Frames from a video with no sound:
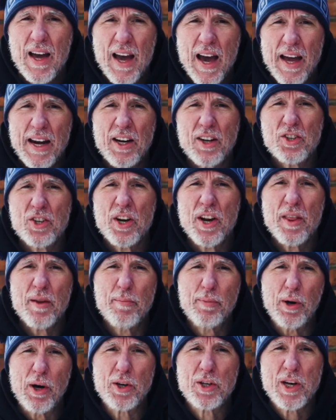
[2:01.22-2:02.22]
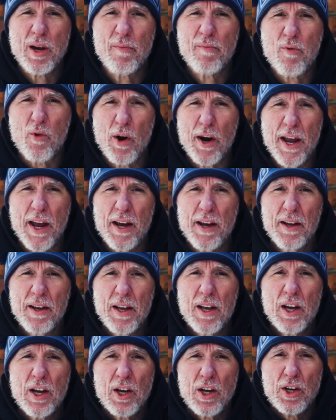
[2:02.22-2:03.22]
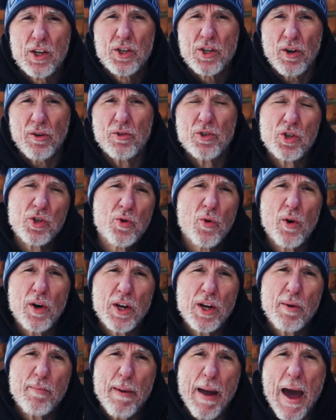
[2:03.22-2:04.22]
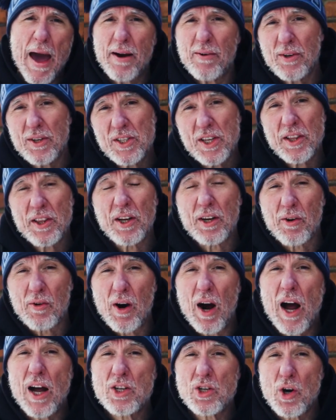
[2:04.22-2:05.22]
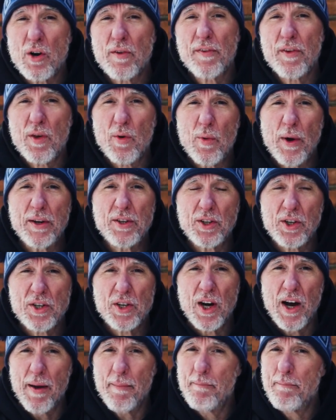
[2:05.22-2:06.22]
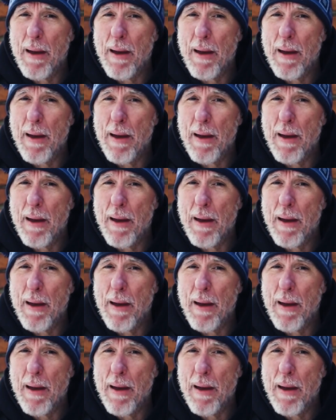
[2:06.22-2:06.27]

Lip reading: And here's another pro tip for you. Don't store your batteries in the garage over the winter time.